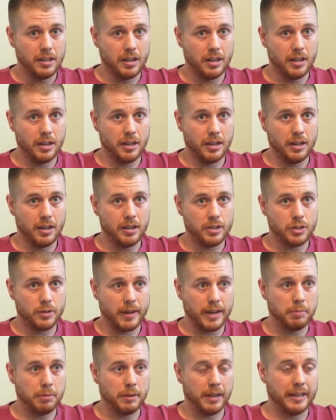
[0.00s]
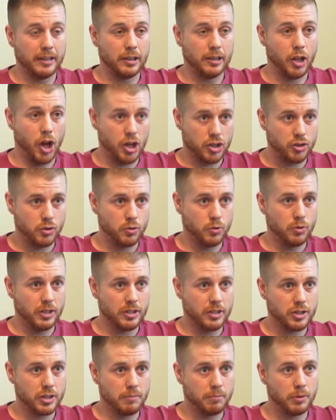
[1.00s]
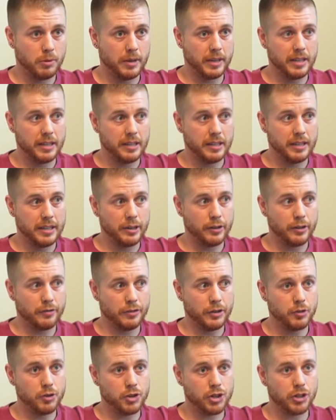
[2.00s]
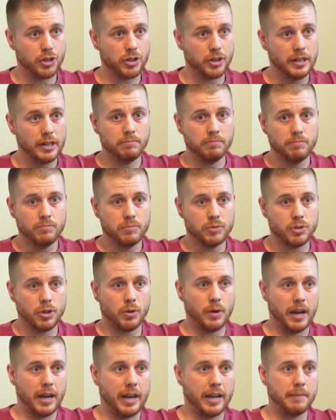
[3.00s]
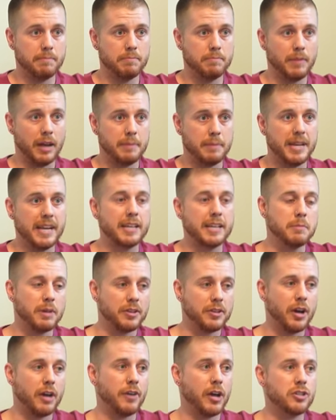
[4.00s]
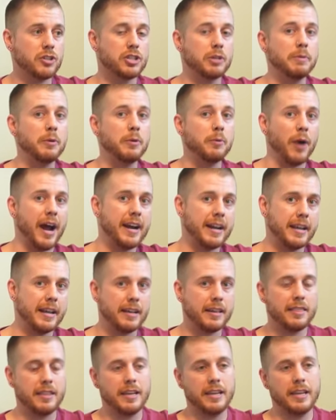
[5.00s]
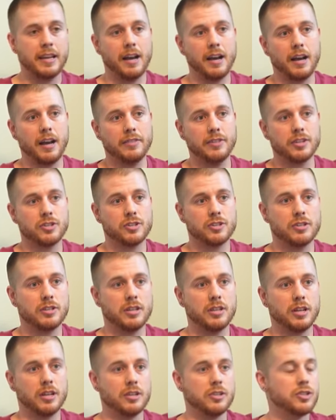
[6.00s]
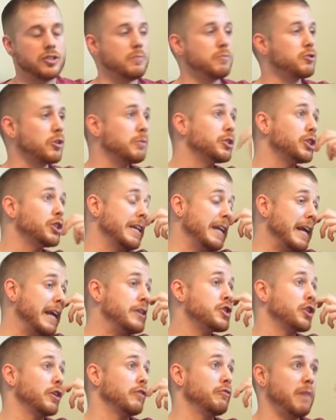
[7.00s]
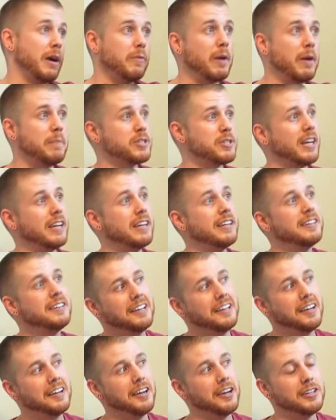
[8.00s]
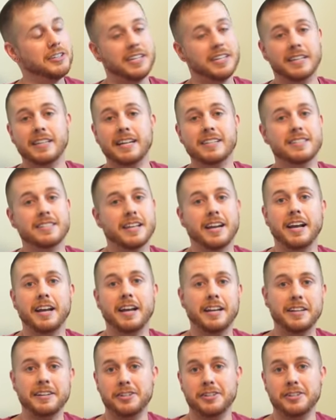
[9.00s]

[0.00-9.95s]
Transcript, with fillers: uh, so I can apply to law school at some point in the near future. So I am I'm taking the month off. I'll still be writing. The uh, this the subscription nature of my website uh, dictates that I